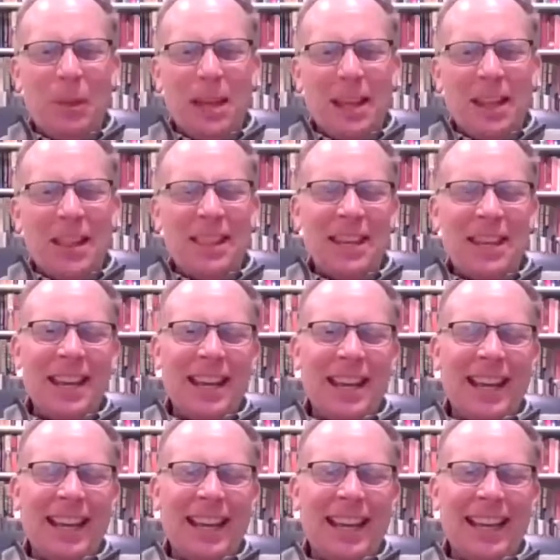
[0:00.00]

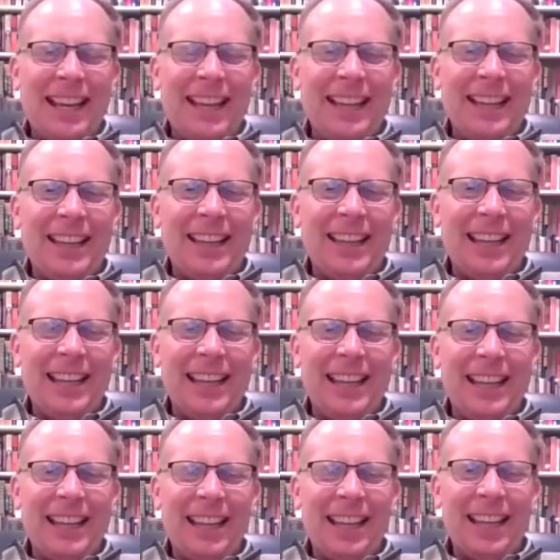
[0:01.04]

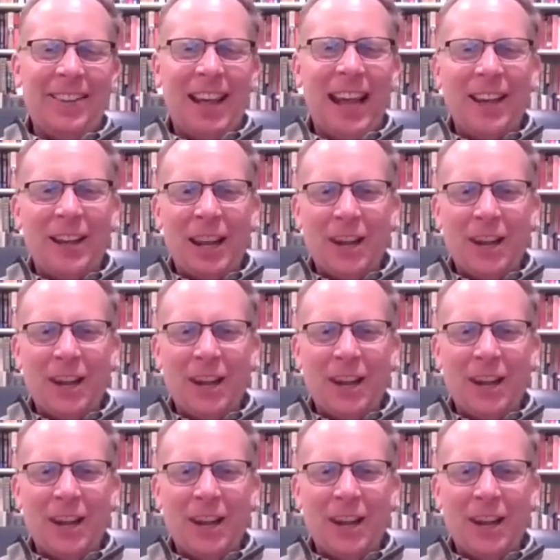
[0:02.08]
The exact